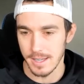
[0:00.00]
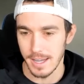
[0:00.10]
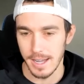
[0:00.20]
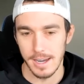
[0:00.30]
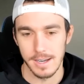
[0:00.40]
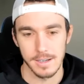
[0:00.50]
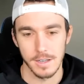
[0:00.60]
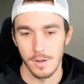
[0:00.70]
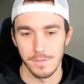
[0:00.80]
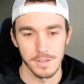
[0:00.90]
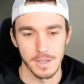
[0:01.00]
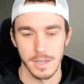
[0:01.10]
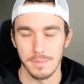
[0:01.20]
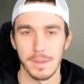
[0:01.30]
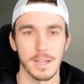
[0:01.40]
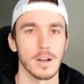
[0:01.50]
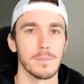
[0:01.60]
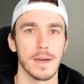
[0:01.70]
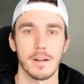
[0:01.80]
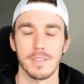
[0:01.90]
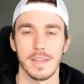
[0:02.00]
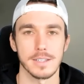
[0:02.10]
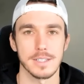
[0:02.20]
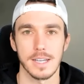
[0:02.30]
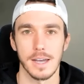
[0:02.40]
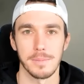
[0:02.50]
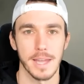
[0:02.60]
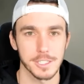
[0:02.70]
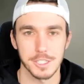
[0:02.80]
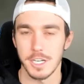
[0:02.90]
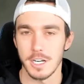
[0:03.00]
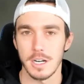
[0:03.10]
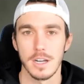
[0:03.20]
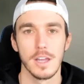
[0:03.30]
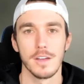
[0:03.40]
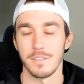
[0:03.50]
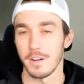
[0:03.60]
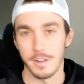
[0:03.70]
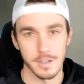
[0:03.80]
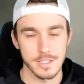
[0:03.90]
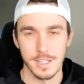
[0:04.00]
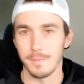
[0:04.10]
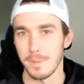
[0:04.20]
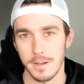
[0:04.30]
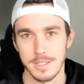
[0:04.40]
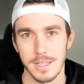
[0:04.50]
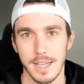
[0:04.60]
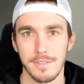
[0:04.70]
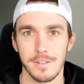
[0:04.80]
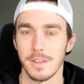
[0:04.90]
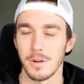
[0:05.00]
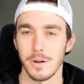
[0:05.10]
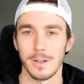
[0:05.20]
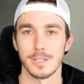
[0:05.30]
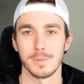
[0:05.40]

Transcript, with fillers: Uh, hopefully, bigger and better things to come next year for yourself personally and for the Orioles.